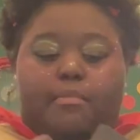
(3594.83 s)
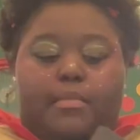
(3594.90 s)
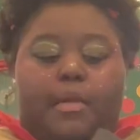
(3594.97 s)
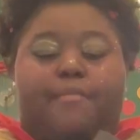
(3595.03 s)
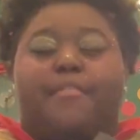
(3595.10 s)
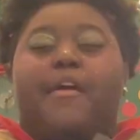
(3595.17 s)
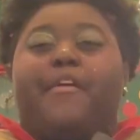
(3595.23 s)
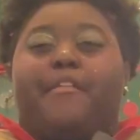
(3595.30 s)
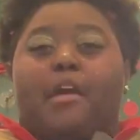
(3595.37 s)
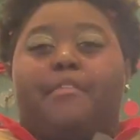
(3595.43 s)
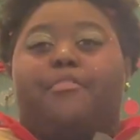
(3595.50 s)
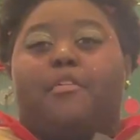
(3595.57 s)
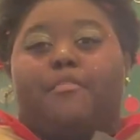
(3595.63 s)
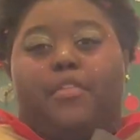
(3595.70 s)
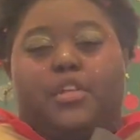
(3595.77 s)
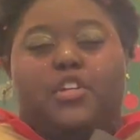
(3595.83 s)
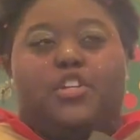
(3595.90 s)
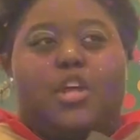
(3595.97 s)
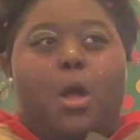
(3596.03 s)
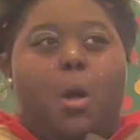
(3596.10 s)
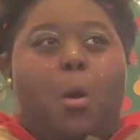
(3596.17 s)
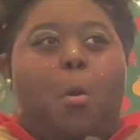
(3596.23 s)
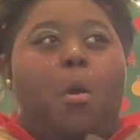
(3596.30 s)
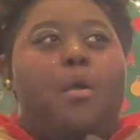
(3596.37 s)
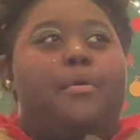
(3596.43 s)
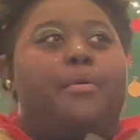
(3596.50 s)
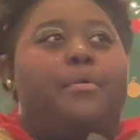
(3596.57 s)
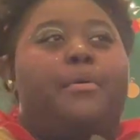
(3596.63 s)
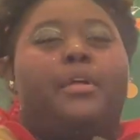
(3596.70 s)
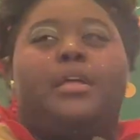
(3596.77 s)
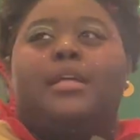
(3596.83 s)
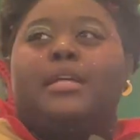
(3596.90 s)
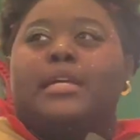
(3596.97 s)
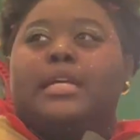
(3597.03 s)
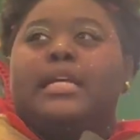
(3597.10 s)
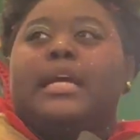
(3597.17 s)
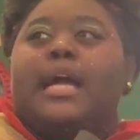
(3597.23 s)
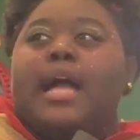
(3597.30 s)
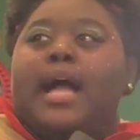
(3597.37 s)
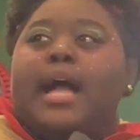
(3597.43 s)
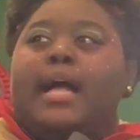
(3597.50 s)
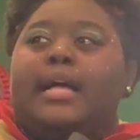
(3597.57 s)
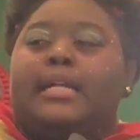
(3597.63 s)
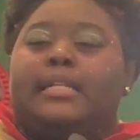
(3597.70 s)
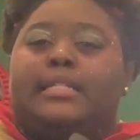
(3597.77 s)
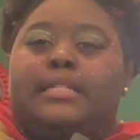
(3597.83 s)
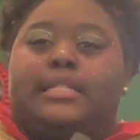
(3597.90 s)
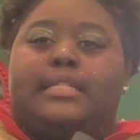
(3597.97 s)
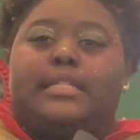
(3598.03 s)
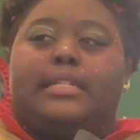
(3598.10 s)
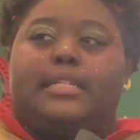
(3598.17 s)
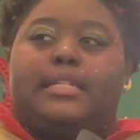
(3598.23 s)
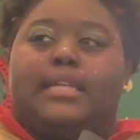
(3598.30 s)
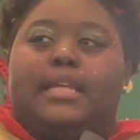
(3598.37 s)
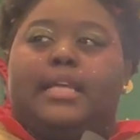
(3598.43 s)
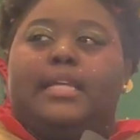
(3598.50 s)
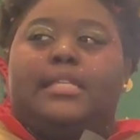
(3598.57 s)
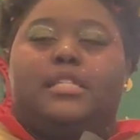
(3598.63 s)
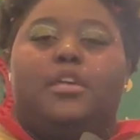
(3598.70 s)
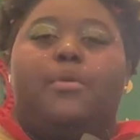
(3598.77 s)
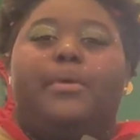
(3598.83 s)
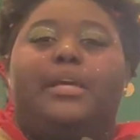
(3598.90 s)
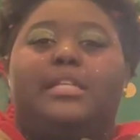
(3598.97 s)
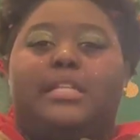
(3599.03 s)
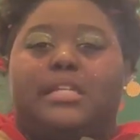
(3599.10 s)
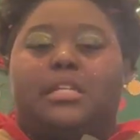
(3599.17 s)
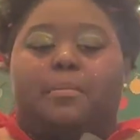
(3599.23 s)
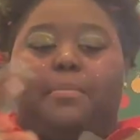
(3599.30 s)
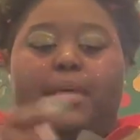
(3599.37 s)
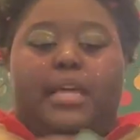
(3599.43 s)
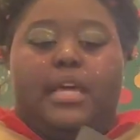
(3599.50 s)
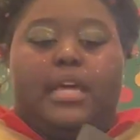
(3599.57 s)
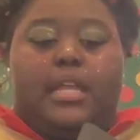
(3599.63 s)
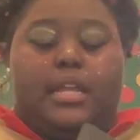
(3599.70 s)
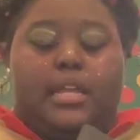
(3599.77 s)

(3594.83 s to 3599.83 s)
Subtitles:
I'm very grateful for this show, and it's so easy to be in